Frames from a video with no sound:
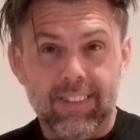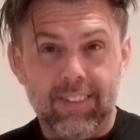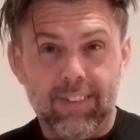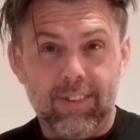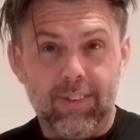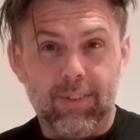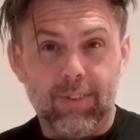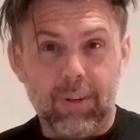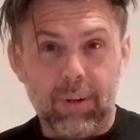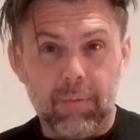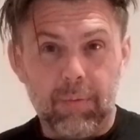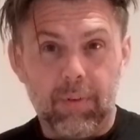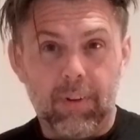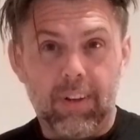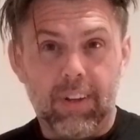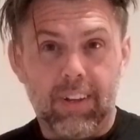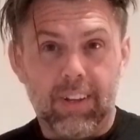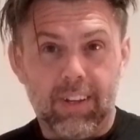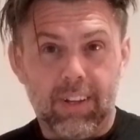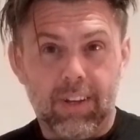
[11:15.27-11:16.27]
So I'm
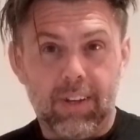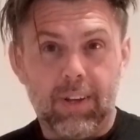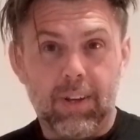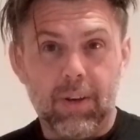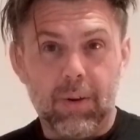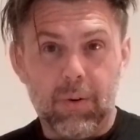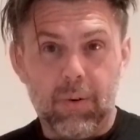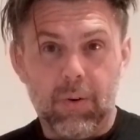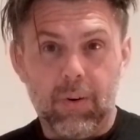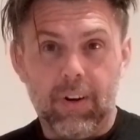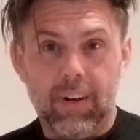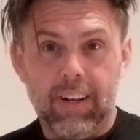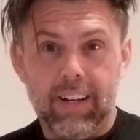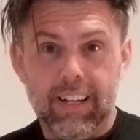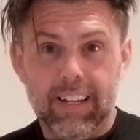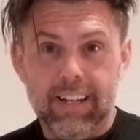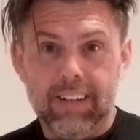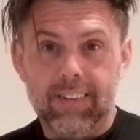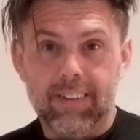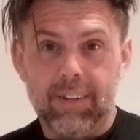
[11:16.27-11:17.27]
going to
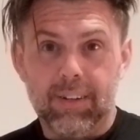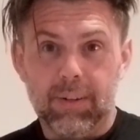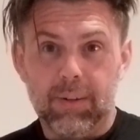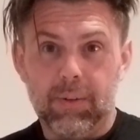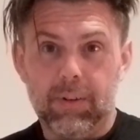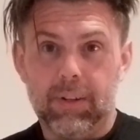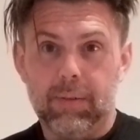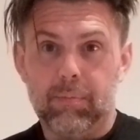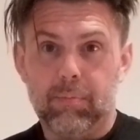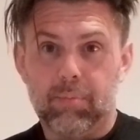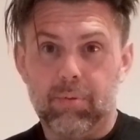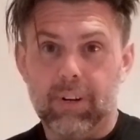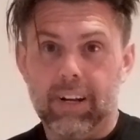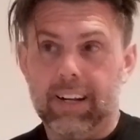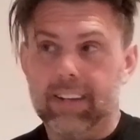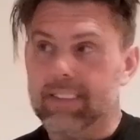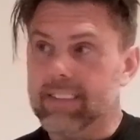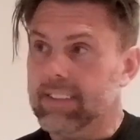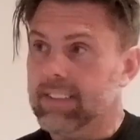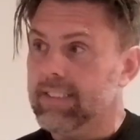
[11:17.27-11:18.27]
need to do a
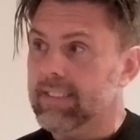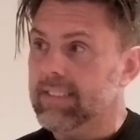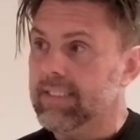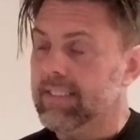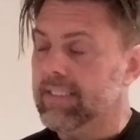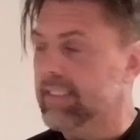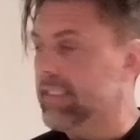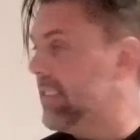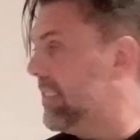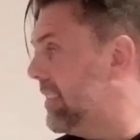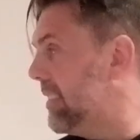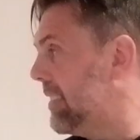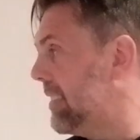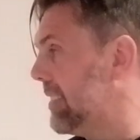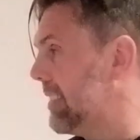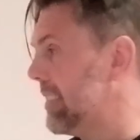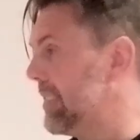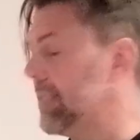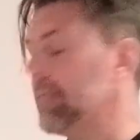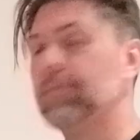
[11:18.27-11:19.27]
practice
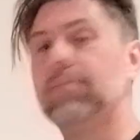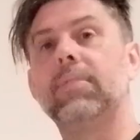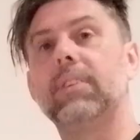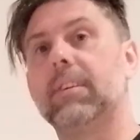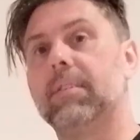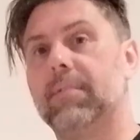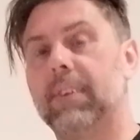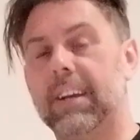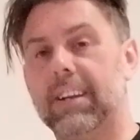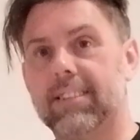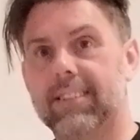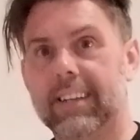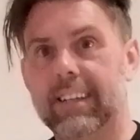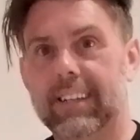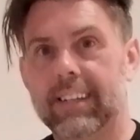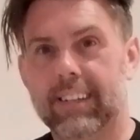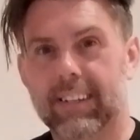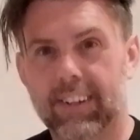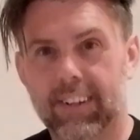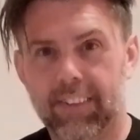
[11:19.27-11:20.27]

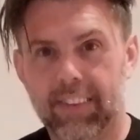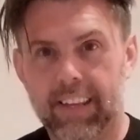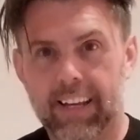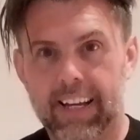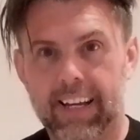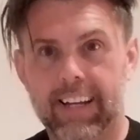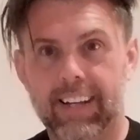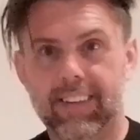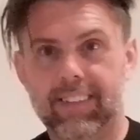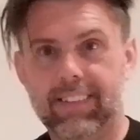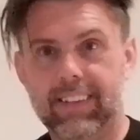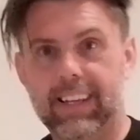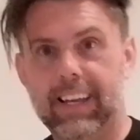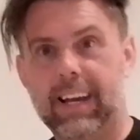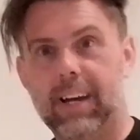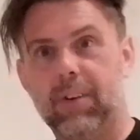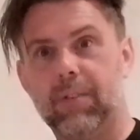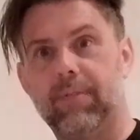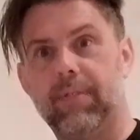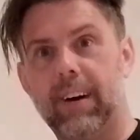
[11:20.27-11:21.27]
fixing on that and see
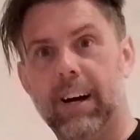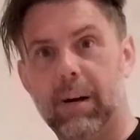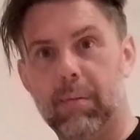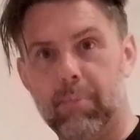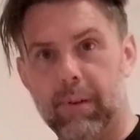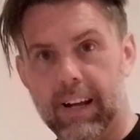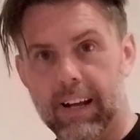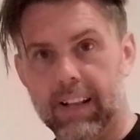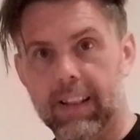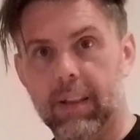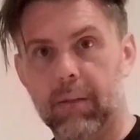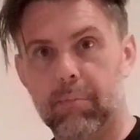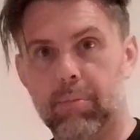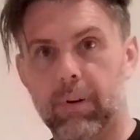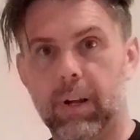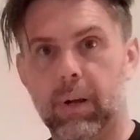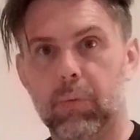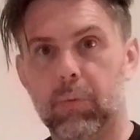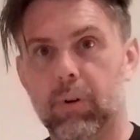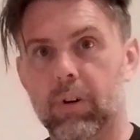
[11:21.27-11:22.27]
how far back the
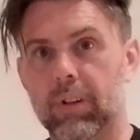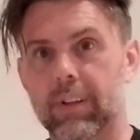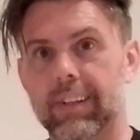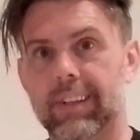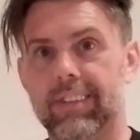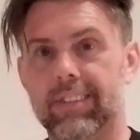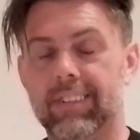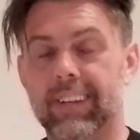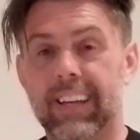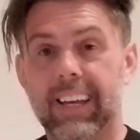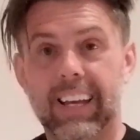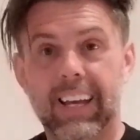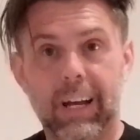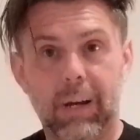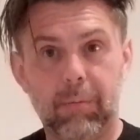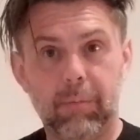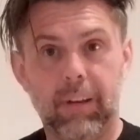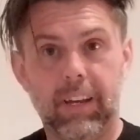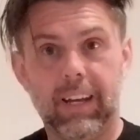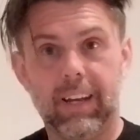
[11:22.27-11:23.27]
brick wall is. I
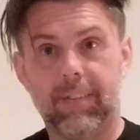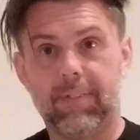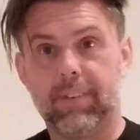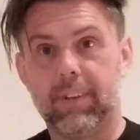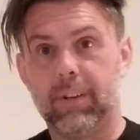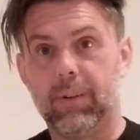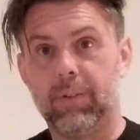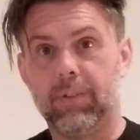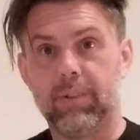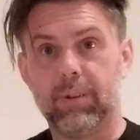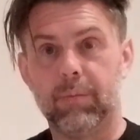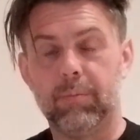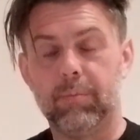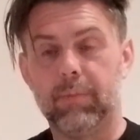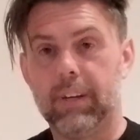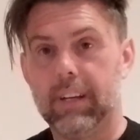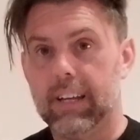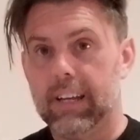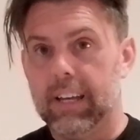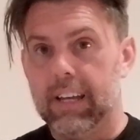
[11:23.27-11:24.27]
may have to use some
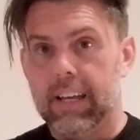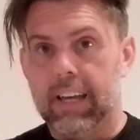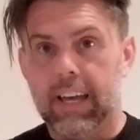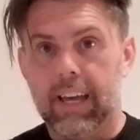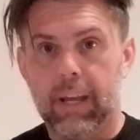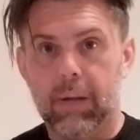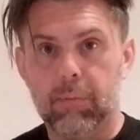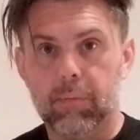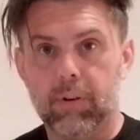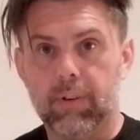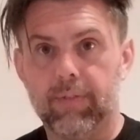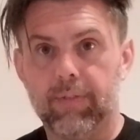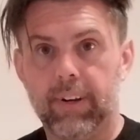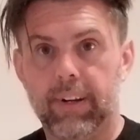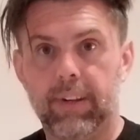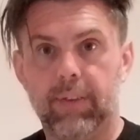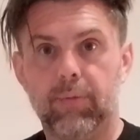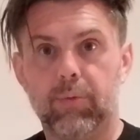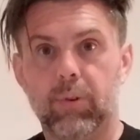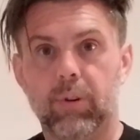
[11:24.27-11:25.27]
8mm
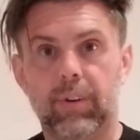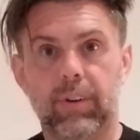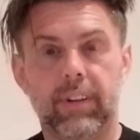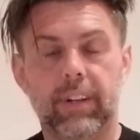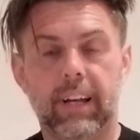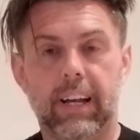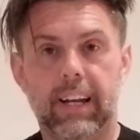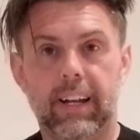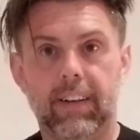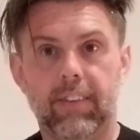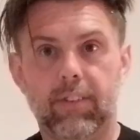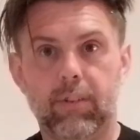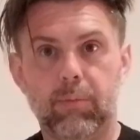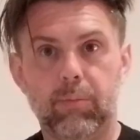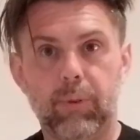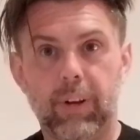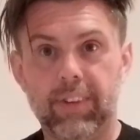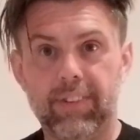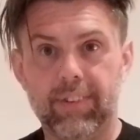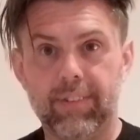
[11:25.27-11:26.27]
threaded rod and some
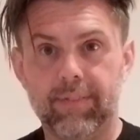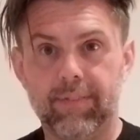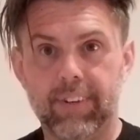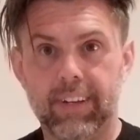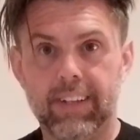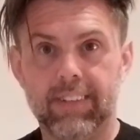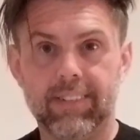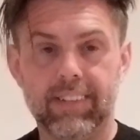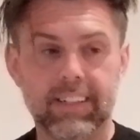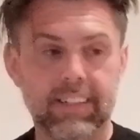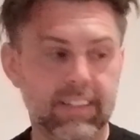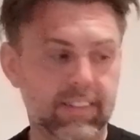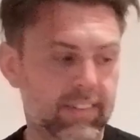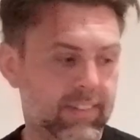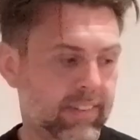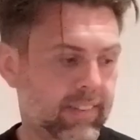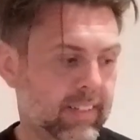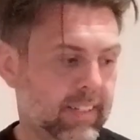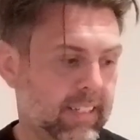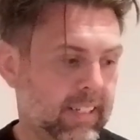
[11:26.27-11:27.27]
resin
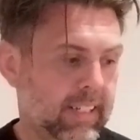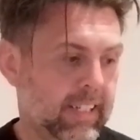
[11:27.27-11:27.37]
fixings